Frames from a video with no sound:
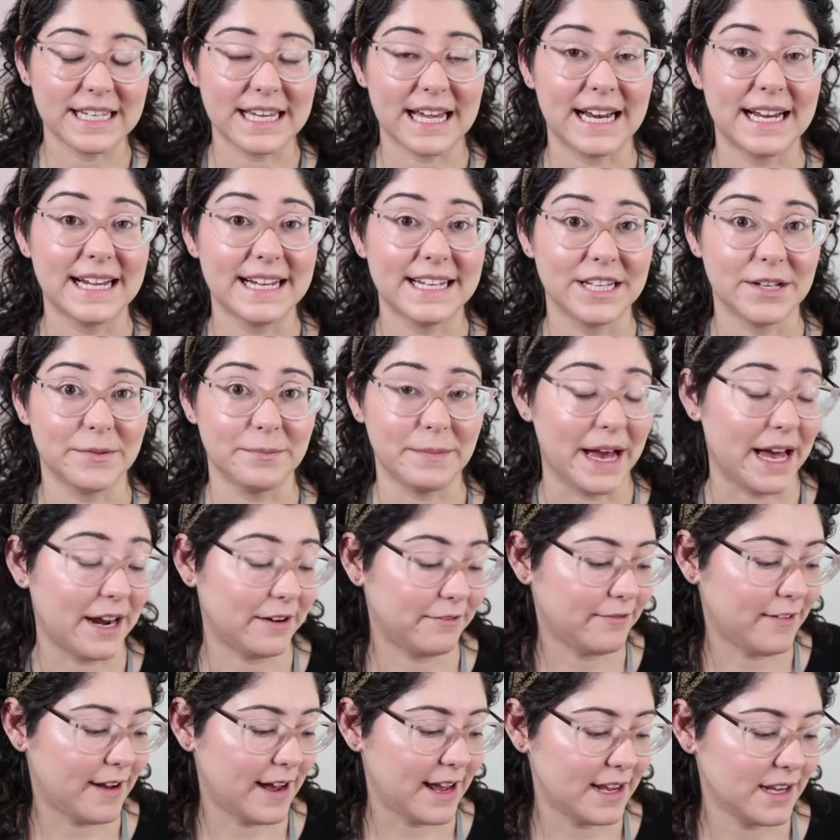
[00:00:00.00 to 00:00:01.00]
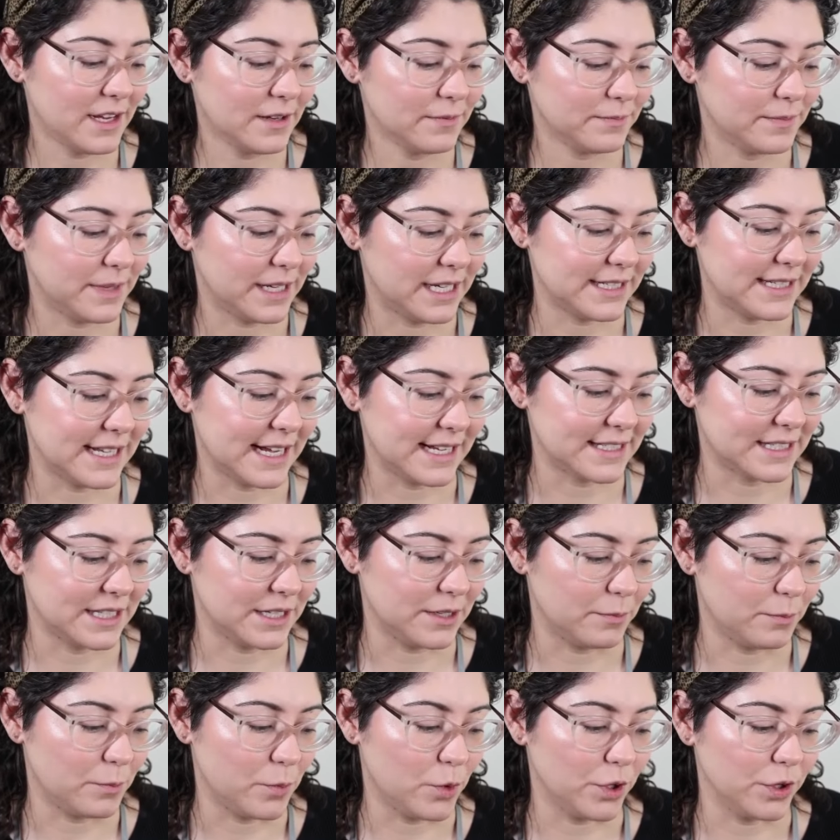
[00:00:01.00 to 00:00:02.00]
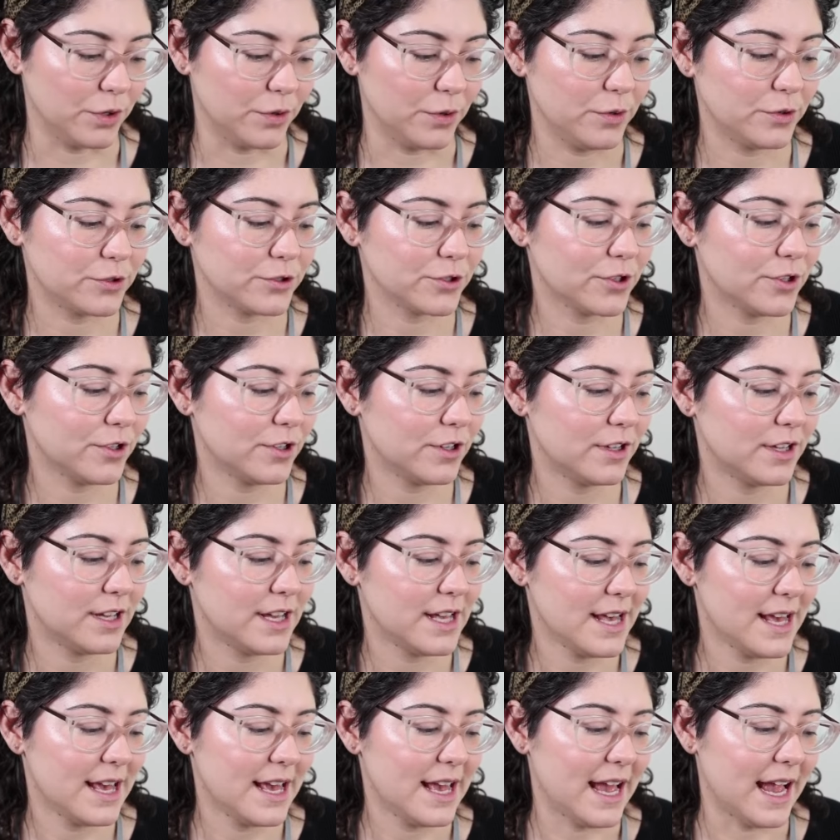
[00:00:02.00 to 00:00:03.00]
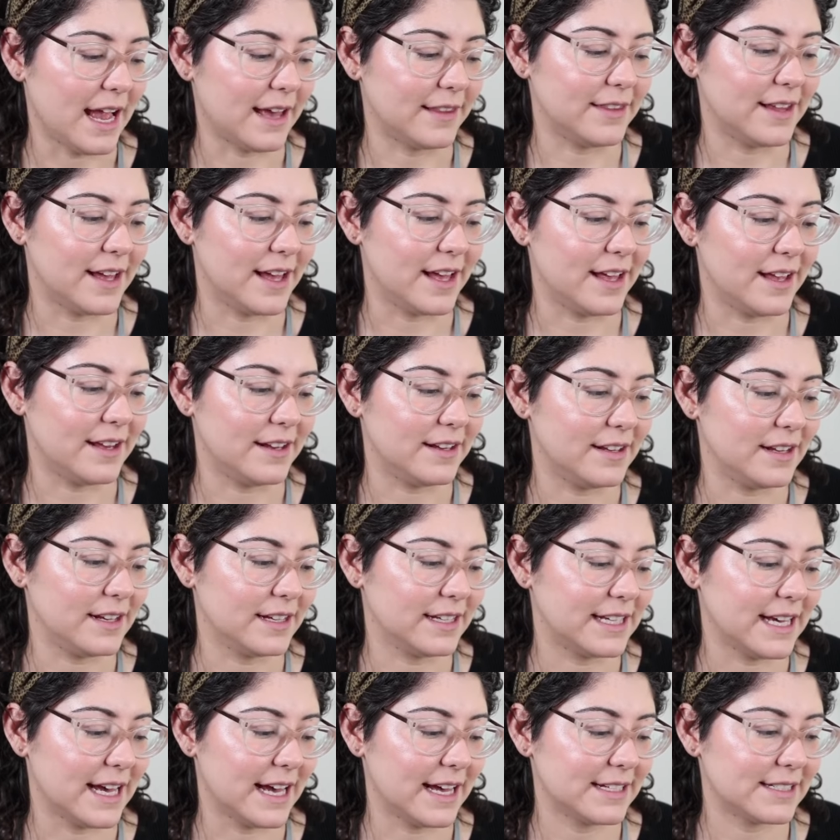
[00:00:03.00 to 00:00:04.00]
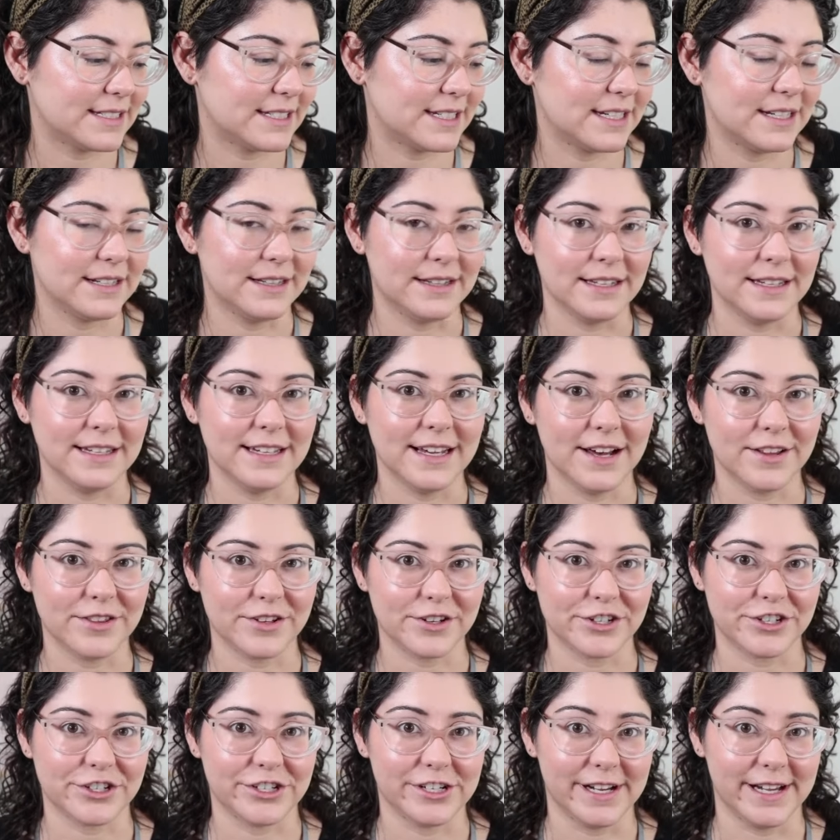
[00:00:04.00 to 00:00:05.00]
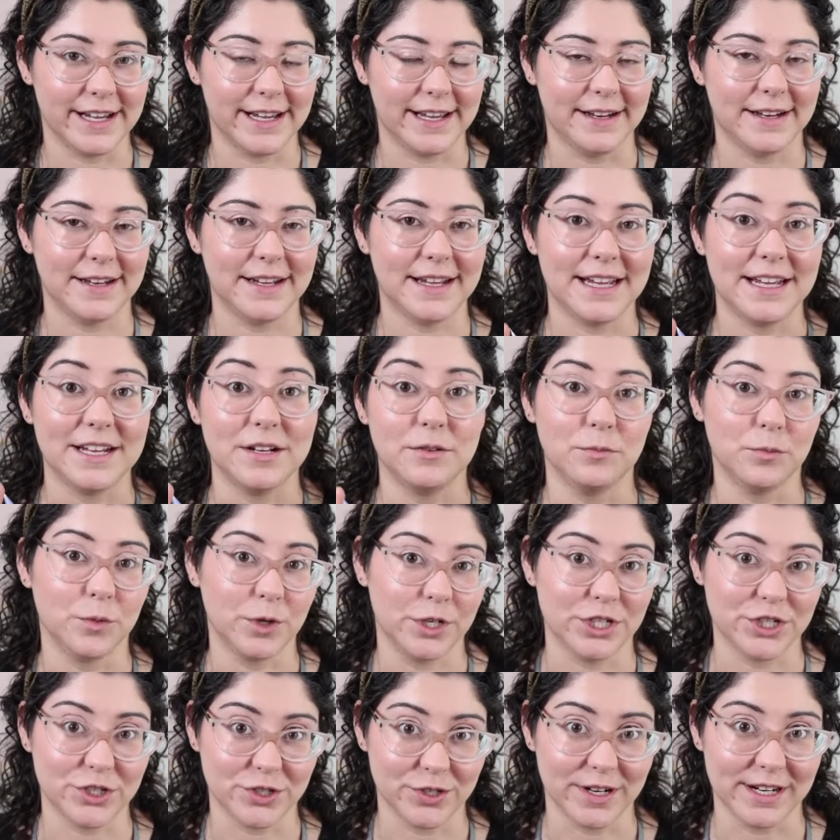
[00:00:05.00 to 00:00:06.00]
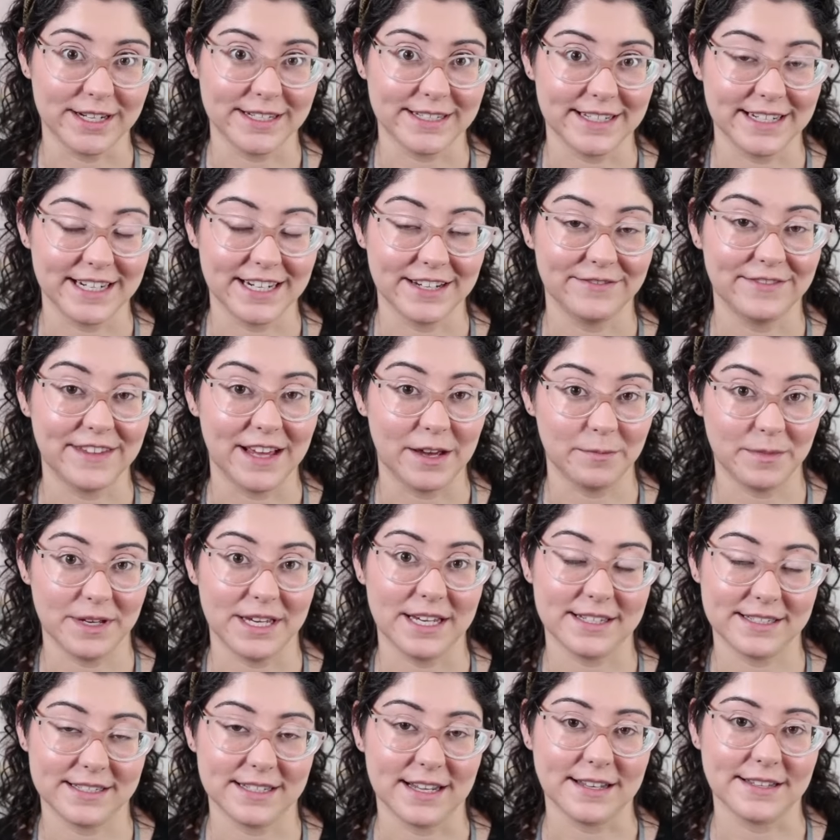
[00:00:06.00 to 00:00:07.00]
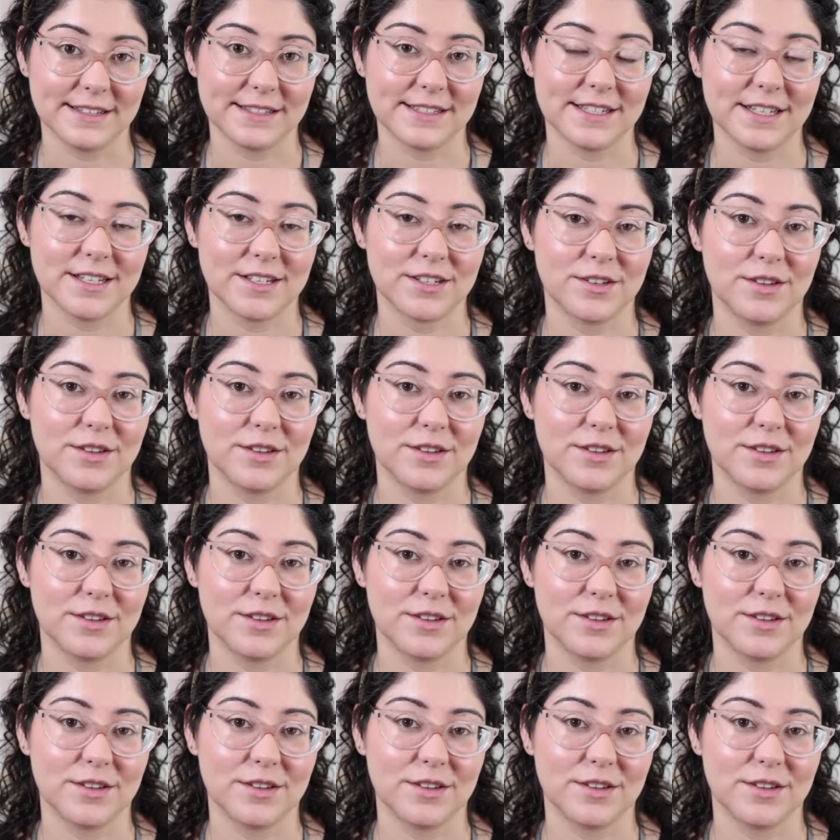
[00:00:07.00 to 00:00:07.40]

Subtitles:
get it in the mattifying because that's been a more neutral, and then get the other shade in moisturizing, if that makes sense.